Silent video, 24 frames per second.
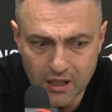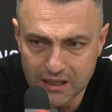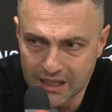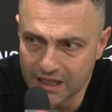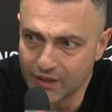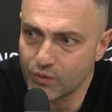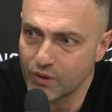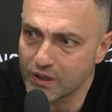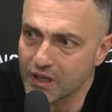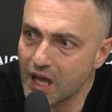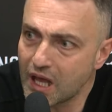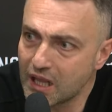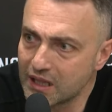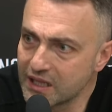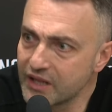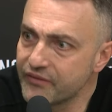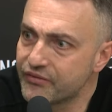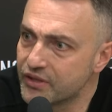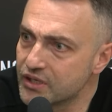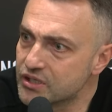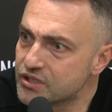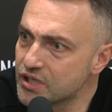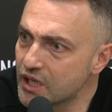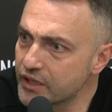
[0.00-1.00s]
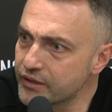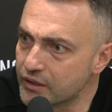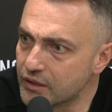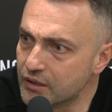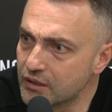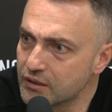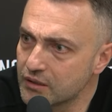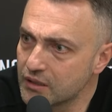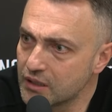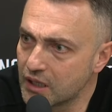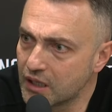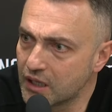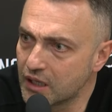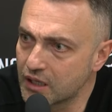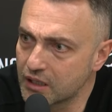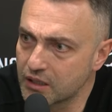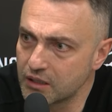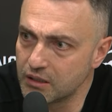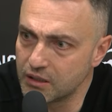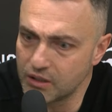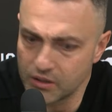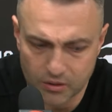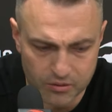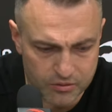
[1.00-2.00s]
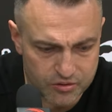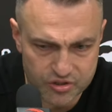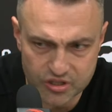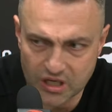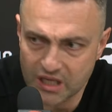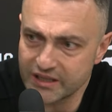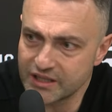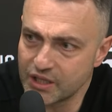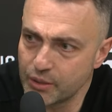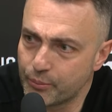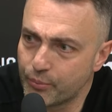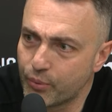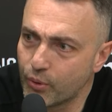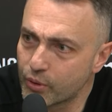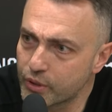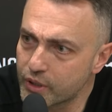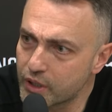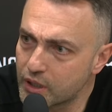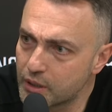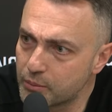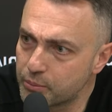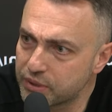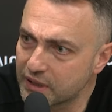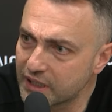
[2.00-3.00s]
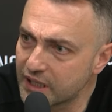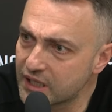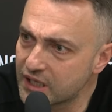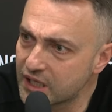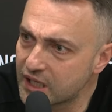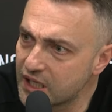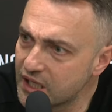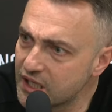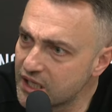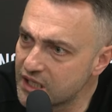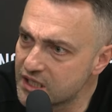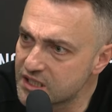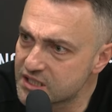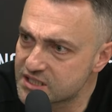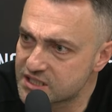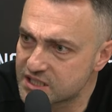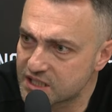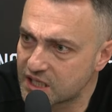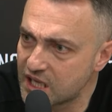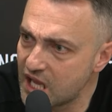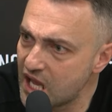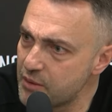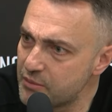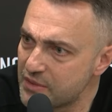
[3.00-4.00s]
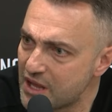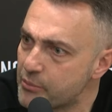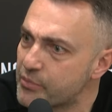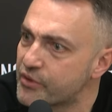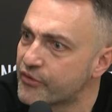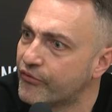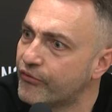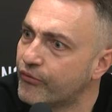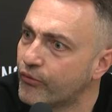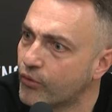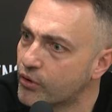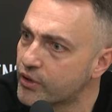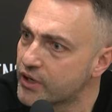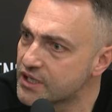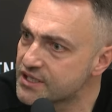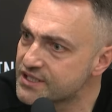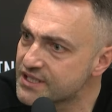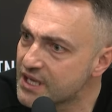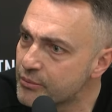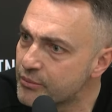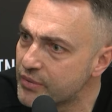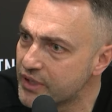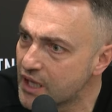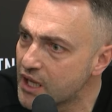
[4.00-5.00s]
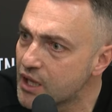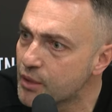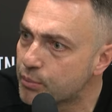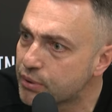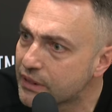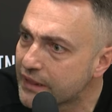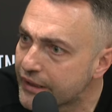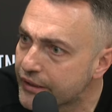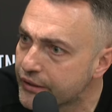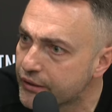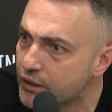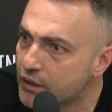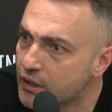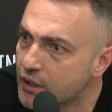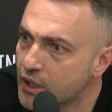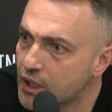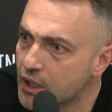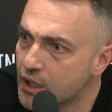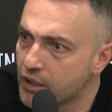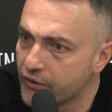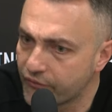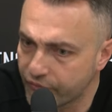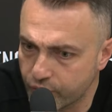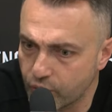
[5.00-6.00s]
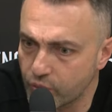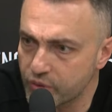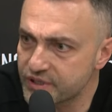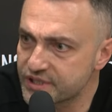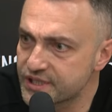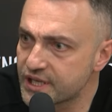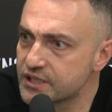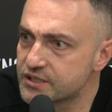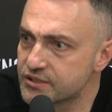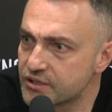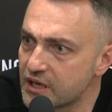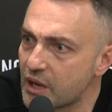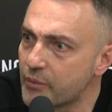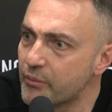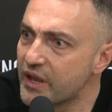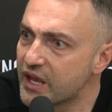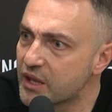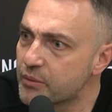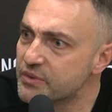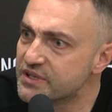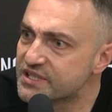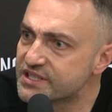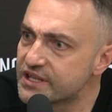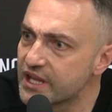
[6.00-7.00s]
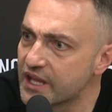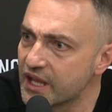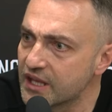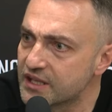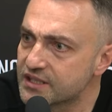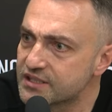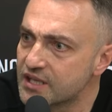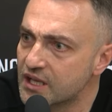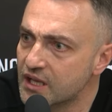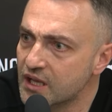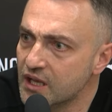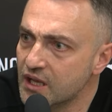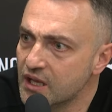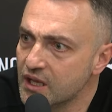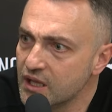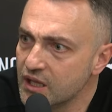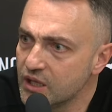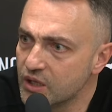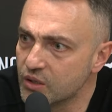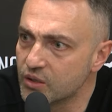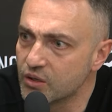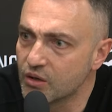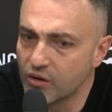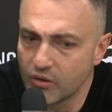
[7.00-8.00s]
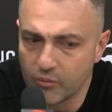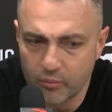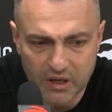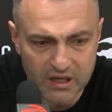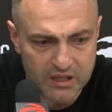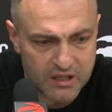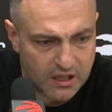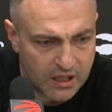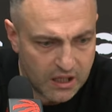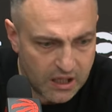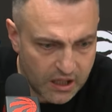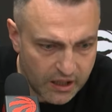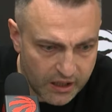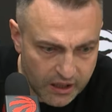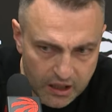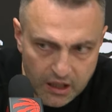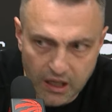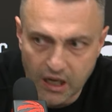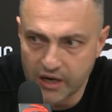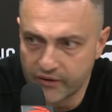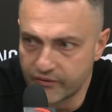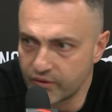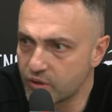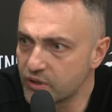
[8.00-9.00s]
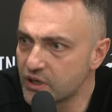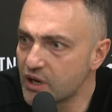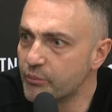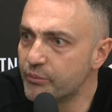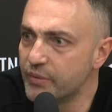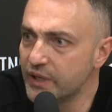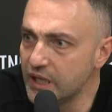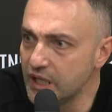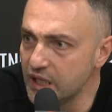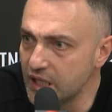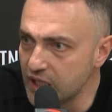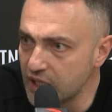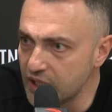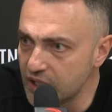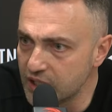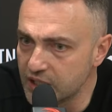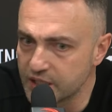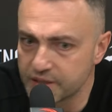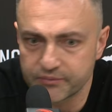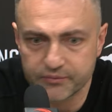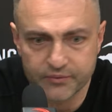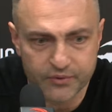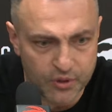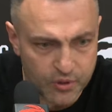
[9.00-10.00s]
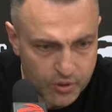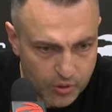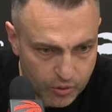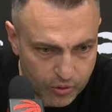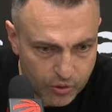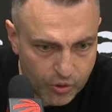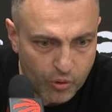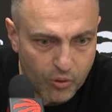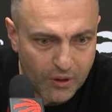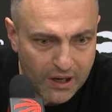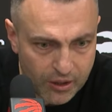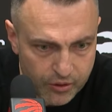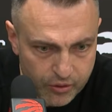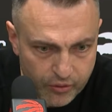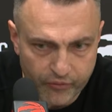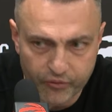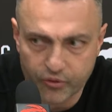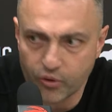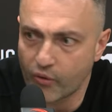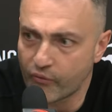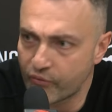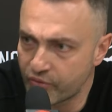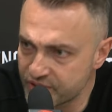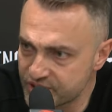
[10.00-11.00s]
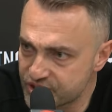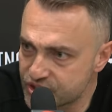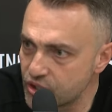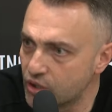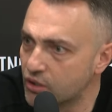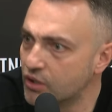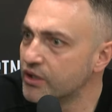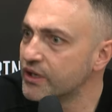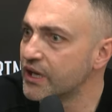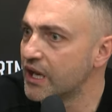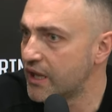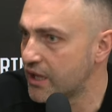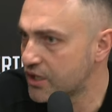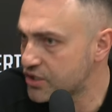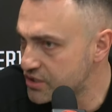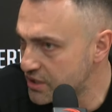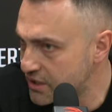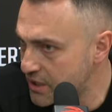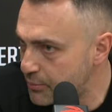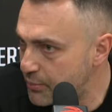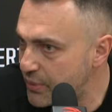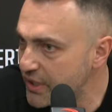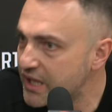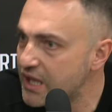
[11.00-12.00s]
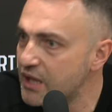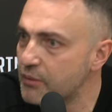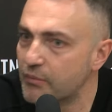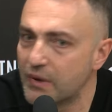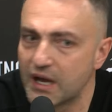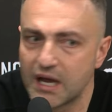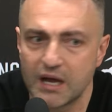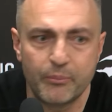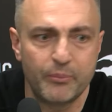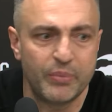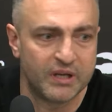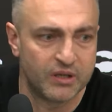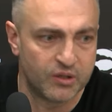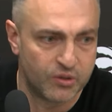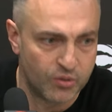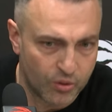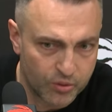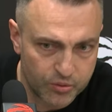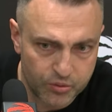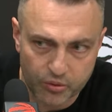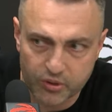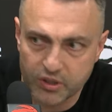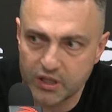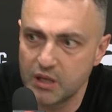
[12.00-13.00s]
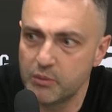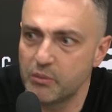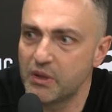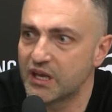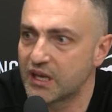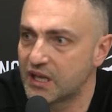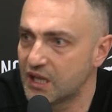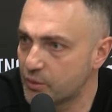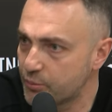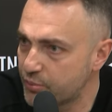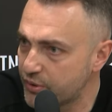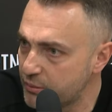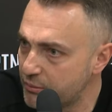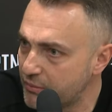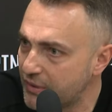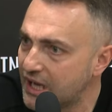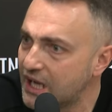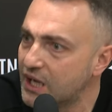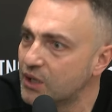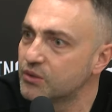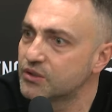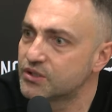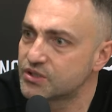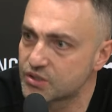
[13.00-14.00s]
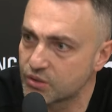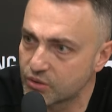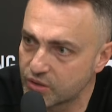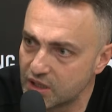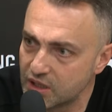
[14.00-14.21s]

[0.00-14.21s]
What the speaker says: Like, we got to lift each other. You know, Jonte Porter played his game number 4 as NBA player. Of course, he's going to make mistakes, you know, but are we going to be, you know, go out of conference zone and actually pick him up and talk to him and help him out so